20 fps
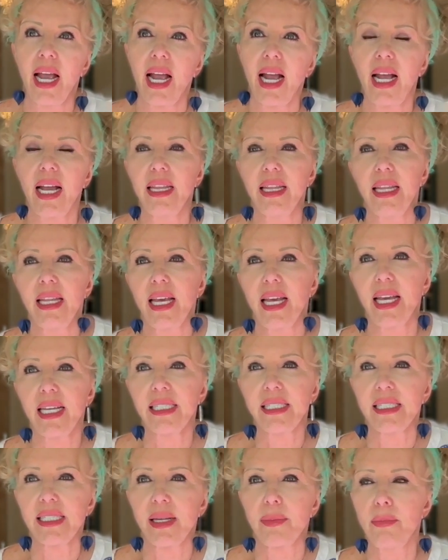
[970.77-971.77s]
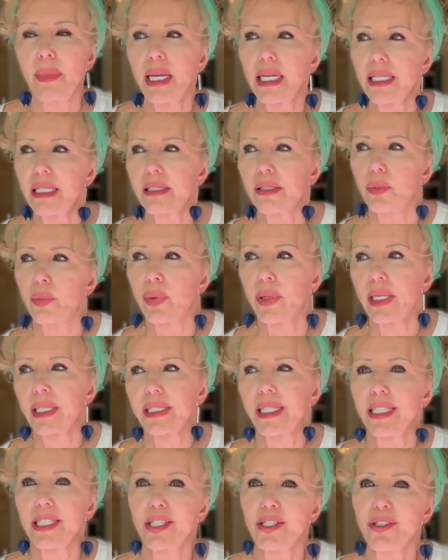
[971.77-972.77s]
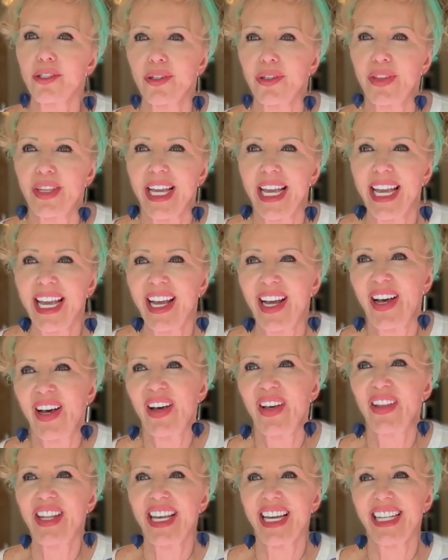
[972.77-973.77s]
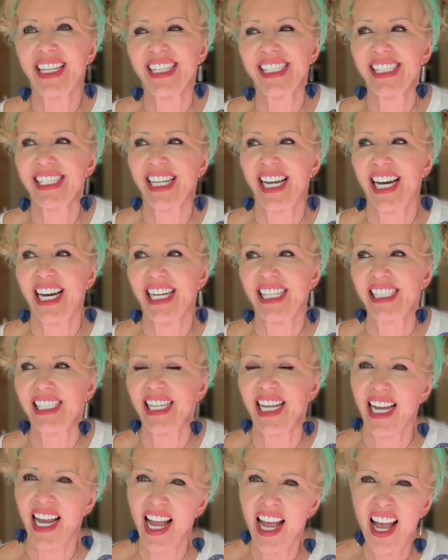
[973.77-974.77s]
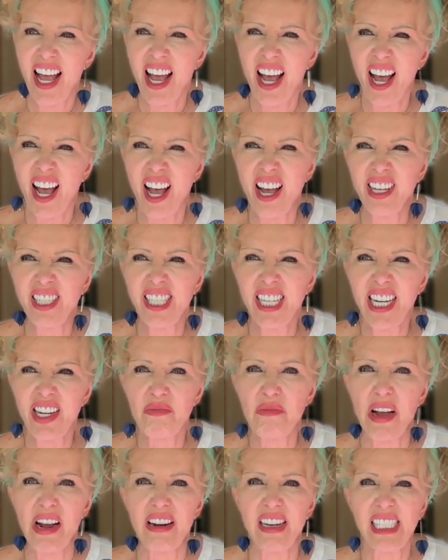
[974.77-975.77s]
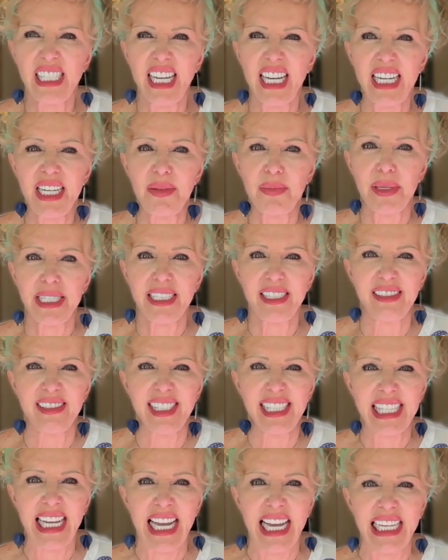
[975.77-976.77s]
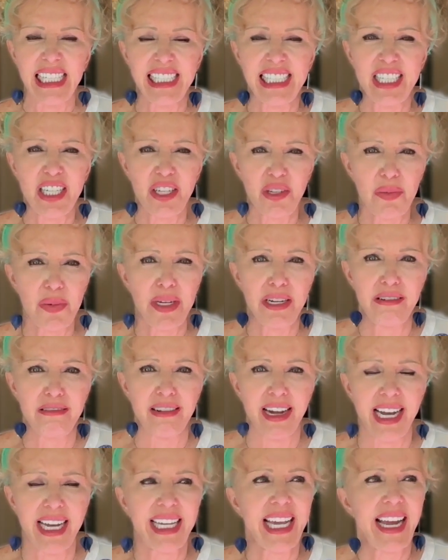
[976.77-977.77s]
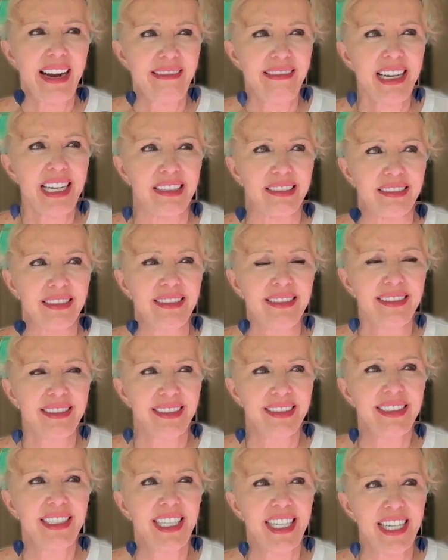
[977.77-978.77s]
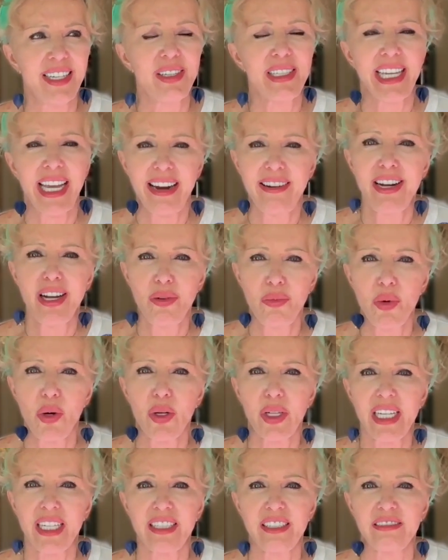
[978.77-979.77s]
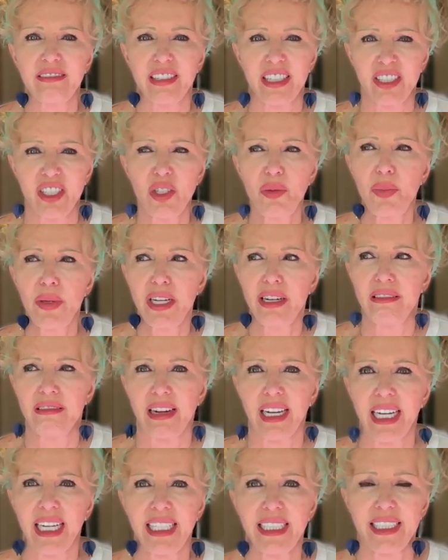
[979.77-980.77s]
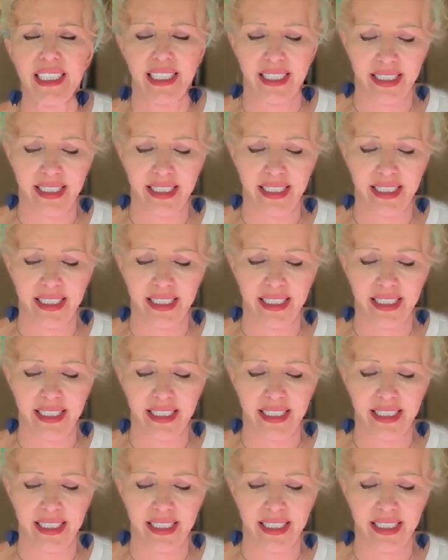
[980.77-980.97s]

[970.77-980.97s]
And there's a medical practitioner on the other side saying, "Oh, don't worry, it's only a bit of sand, you'll be all right, carry on. Carry on walking through, you'll be all right."